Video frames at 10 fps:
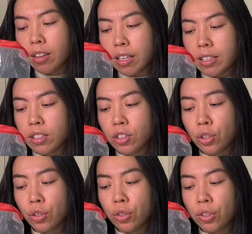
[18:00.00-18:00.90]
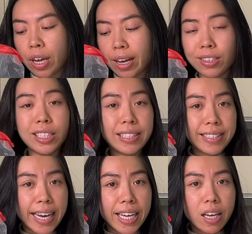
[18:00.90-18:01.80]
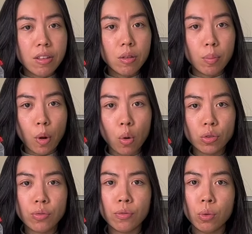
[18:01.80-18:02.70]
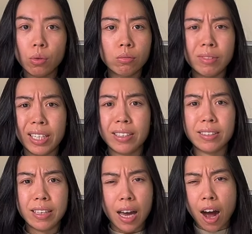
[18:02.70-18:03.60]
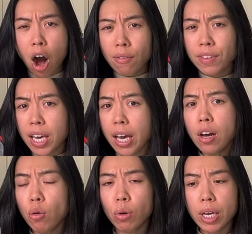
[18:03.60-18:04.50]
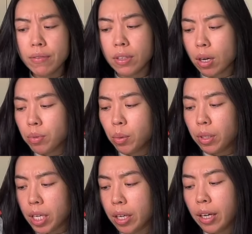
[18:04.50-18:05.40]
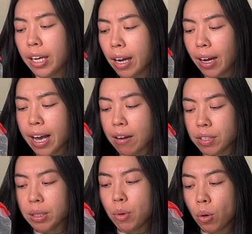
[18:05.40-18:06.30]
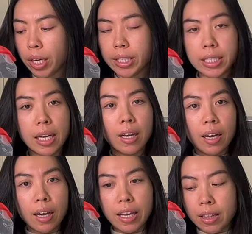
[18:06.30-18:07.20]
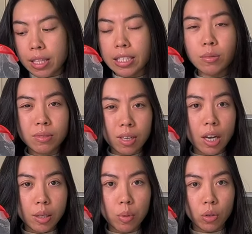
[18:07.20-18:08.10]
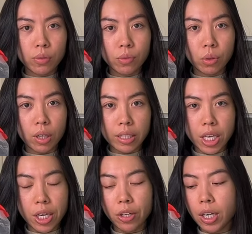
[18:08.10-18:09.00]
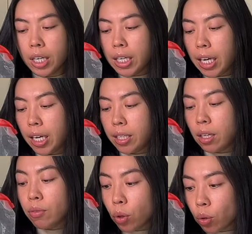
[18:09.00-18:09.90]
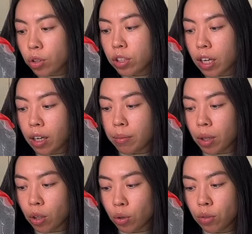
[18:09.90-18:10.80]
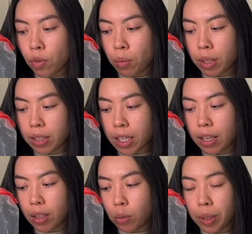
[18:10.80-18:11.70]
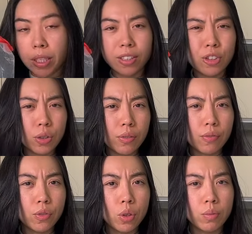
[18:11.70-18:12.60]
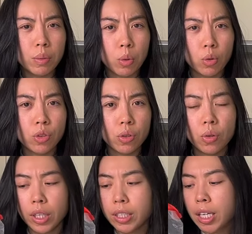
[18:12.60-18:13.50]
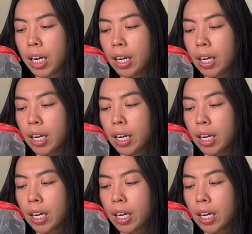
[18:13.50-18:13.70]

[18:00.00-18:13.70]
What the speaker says: this could actually stay in the pot for like half a year or even up to a year. I have some Hoyas in this tiny pot for a year. And of course, a lot of you may say that it will be nicer if you report your Hoyas,